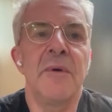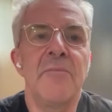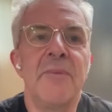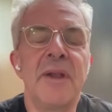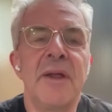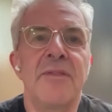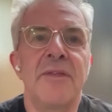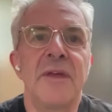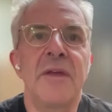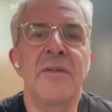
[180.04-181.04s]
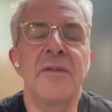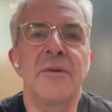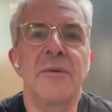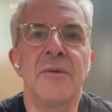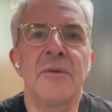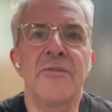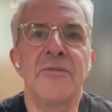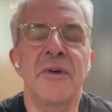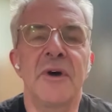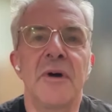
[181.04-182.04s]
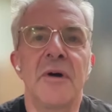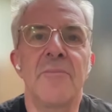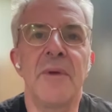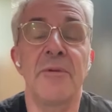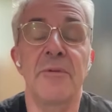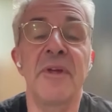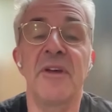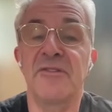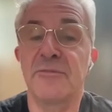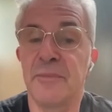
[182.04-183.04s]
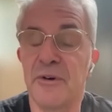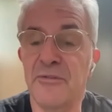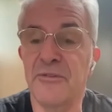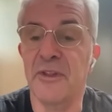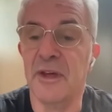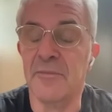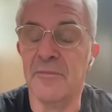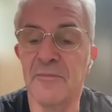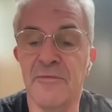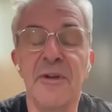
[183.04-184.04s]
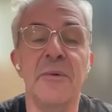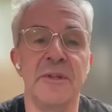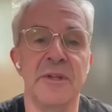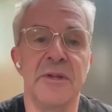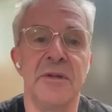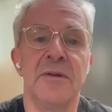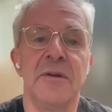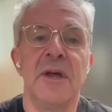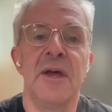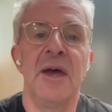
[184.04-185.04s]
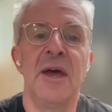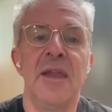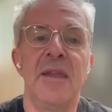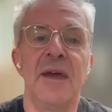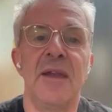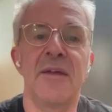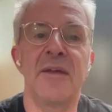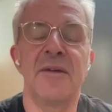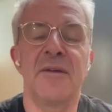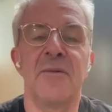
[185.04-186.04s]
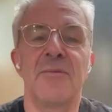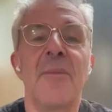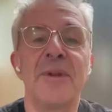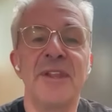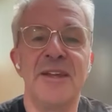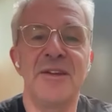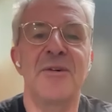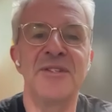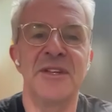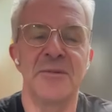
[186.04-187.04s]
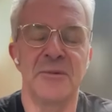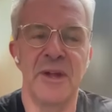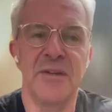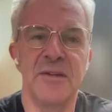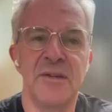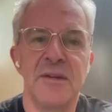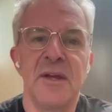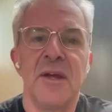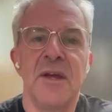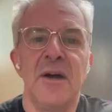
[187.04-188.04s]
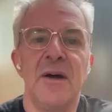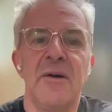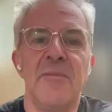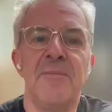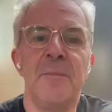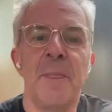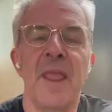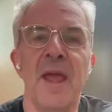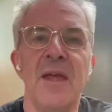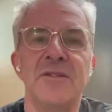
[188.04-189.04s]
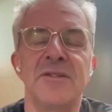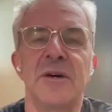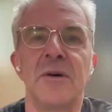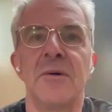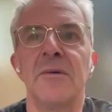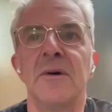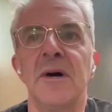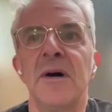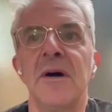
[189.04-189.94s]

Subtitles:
but I think the tools, people are being exposed to them frequently and at a rapidly increasing rate. Um, and so